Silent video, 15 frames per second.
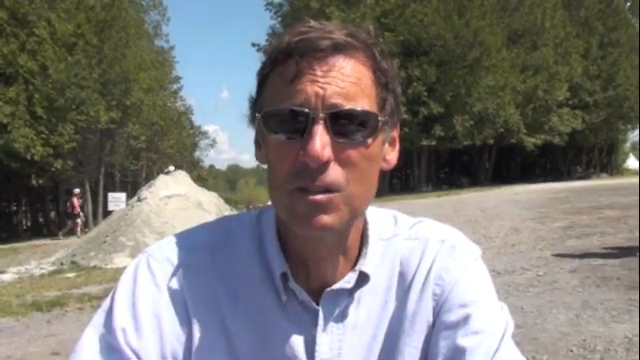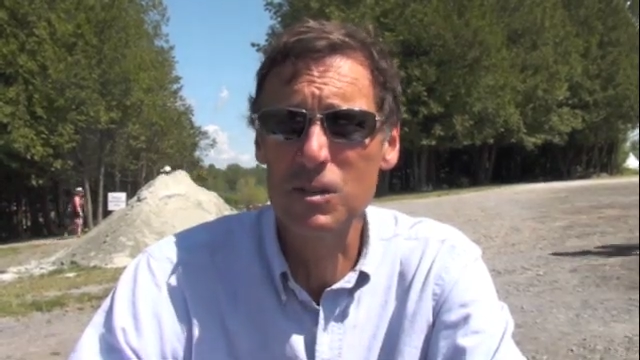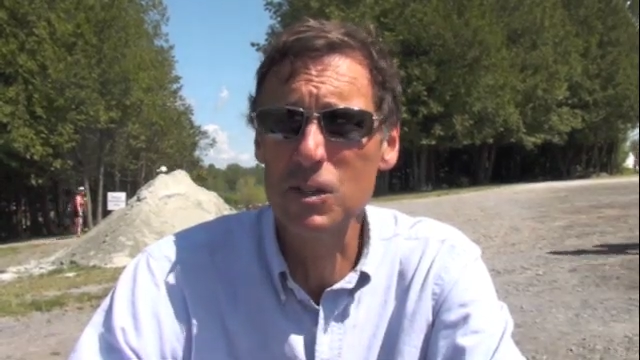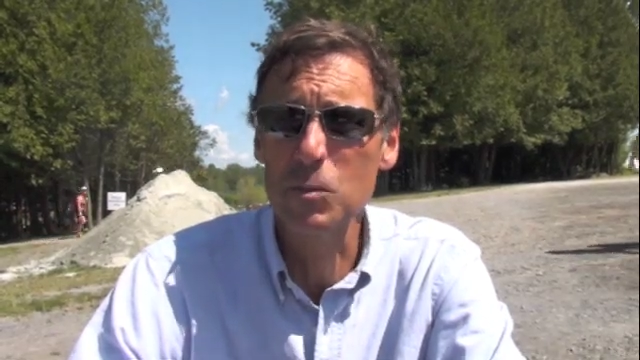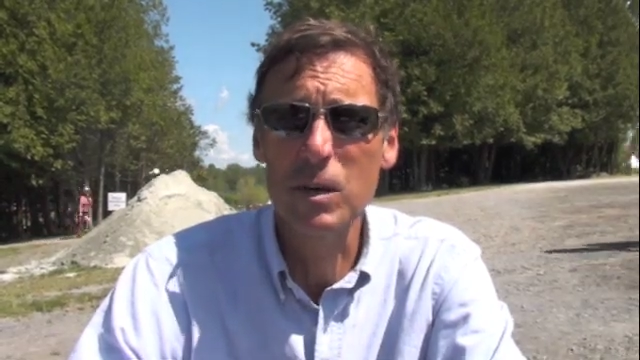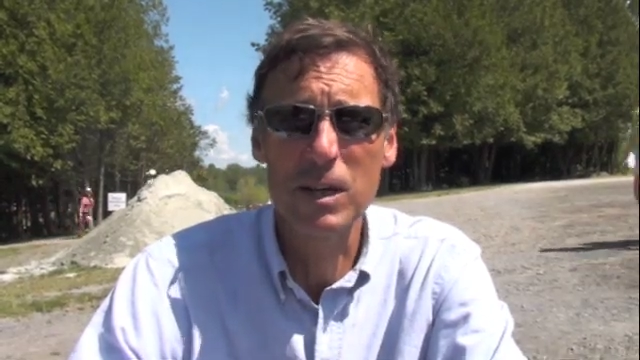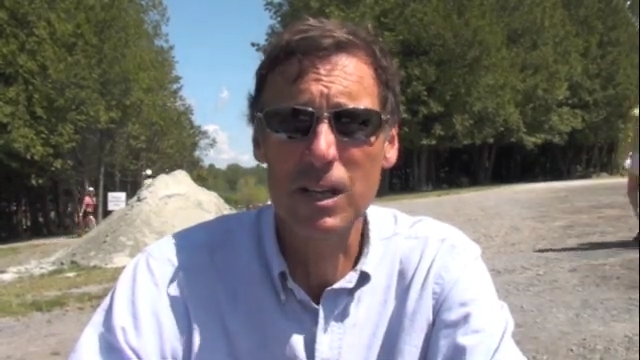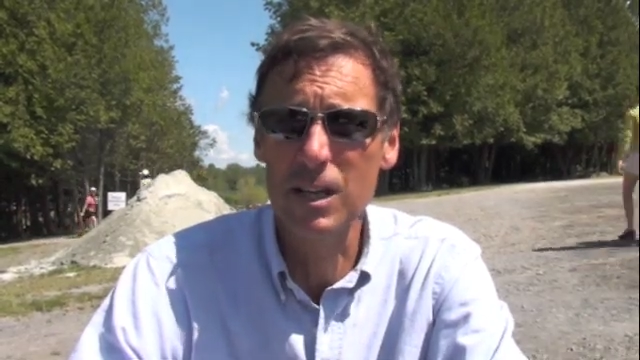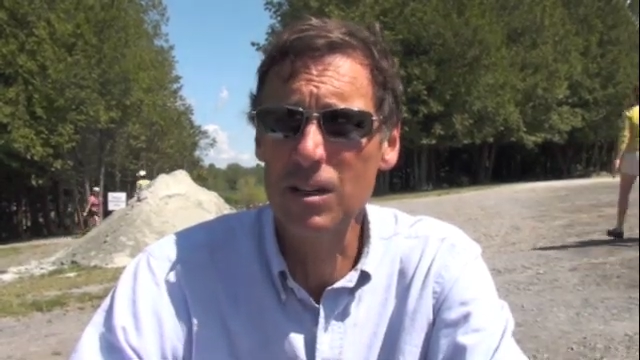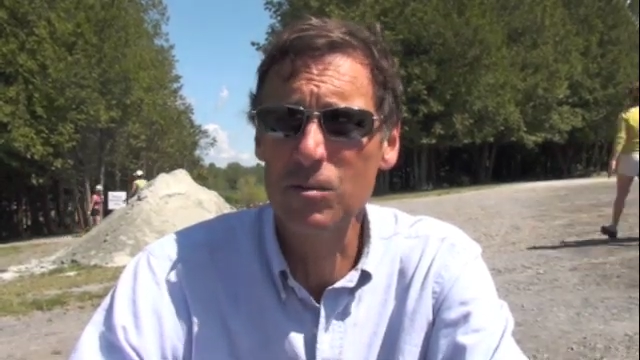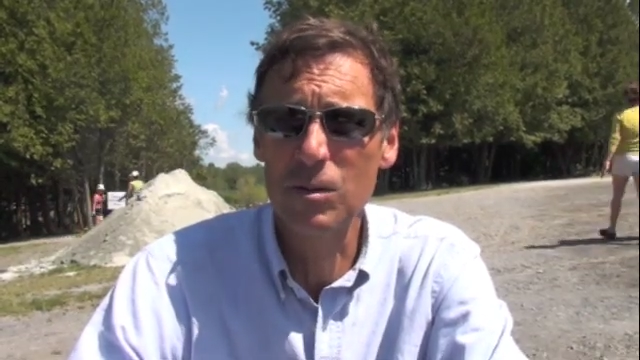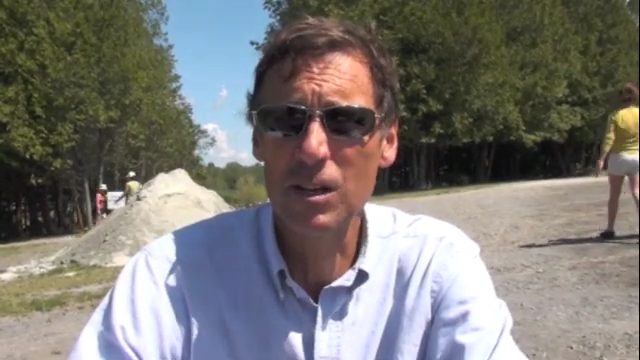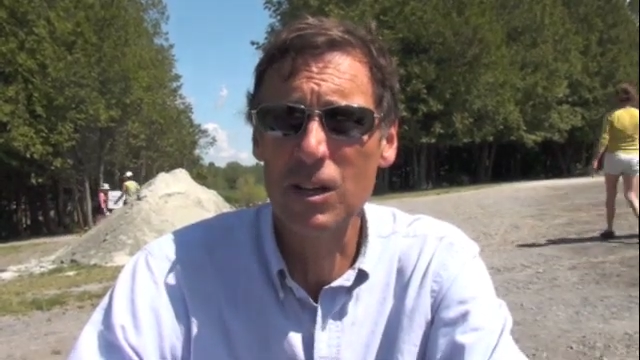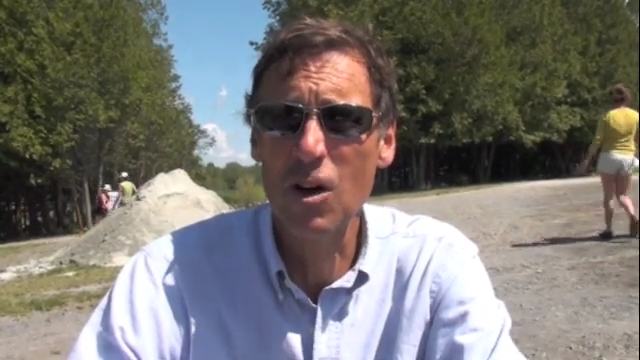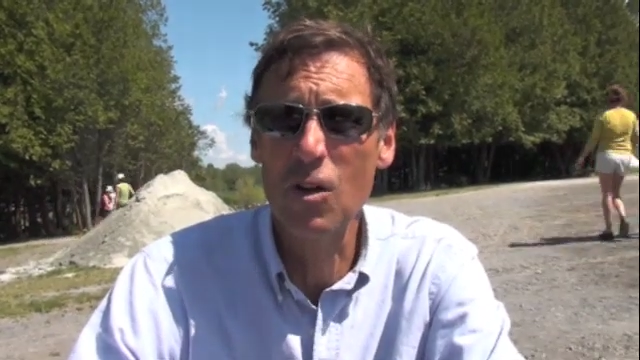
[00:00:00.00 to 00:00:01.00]
sweetly,
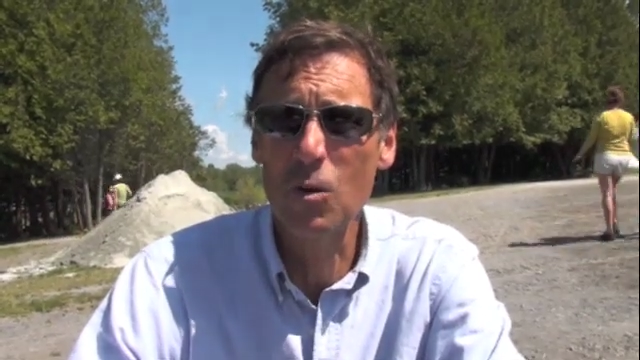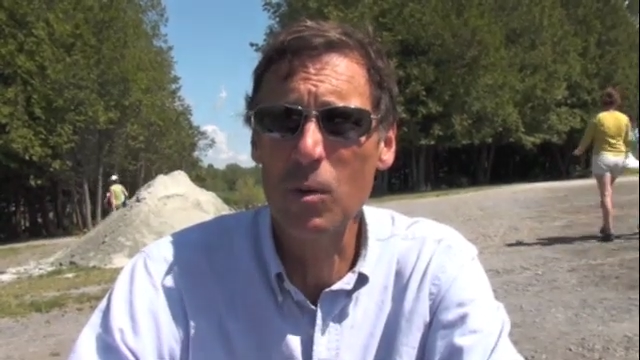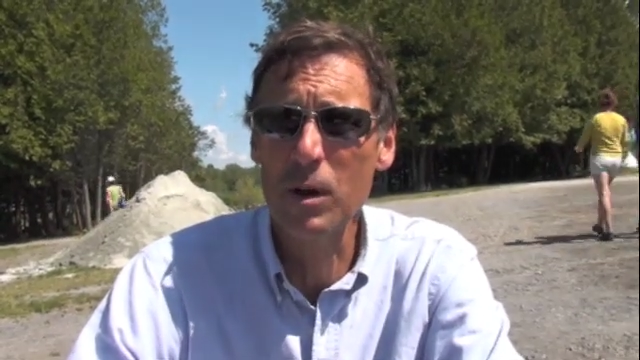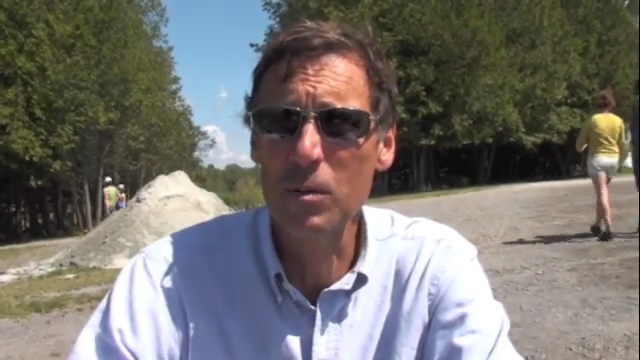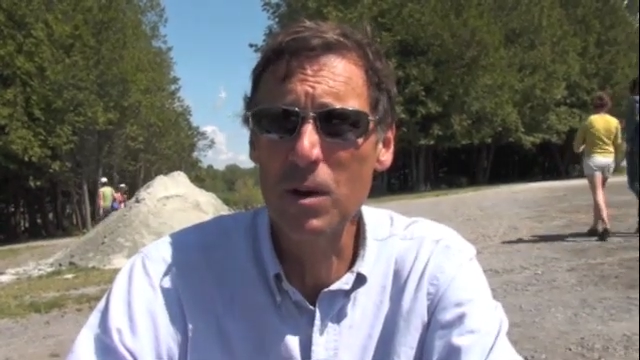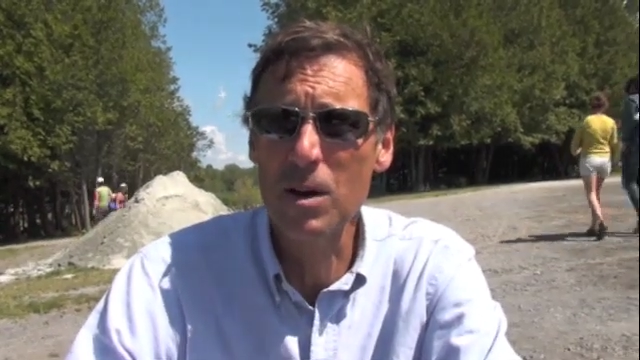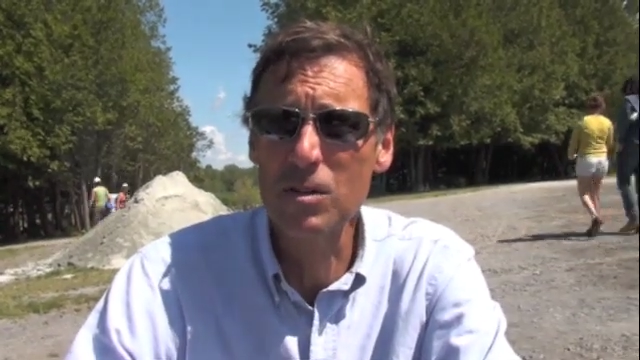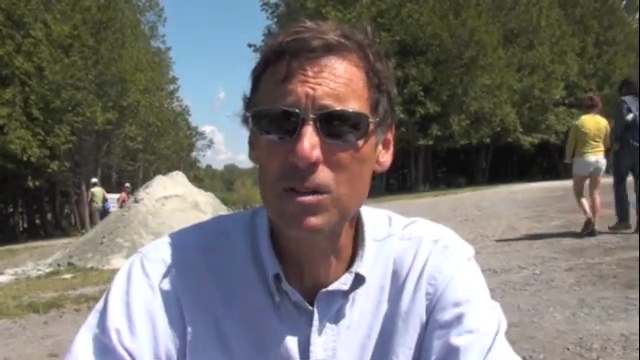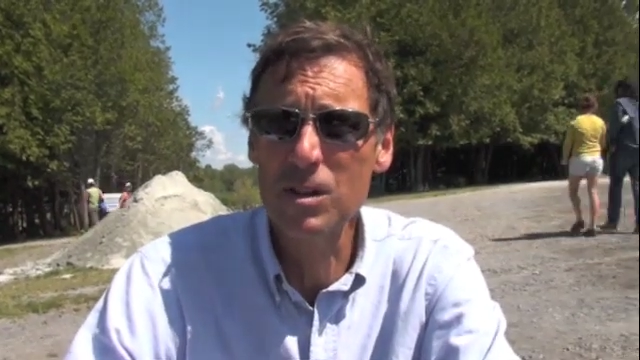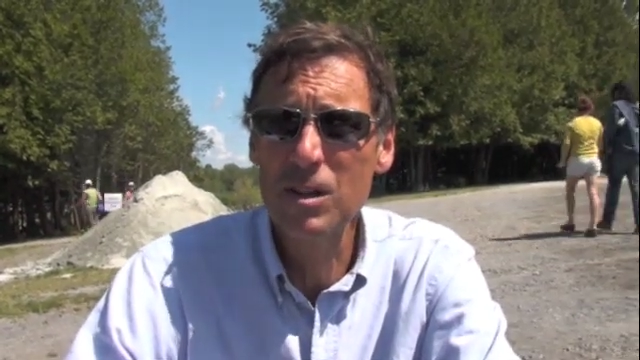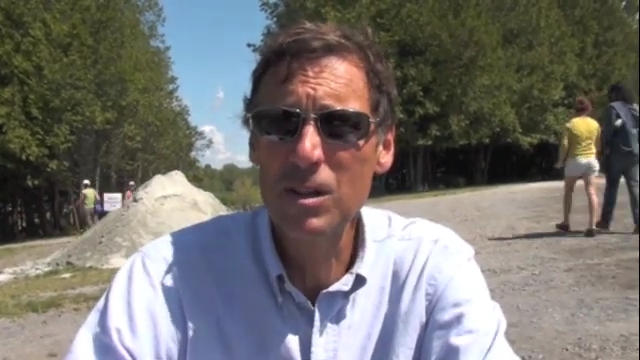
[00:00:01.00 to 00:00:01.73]
really all the way around.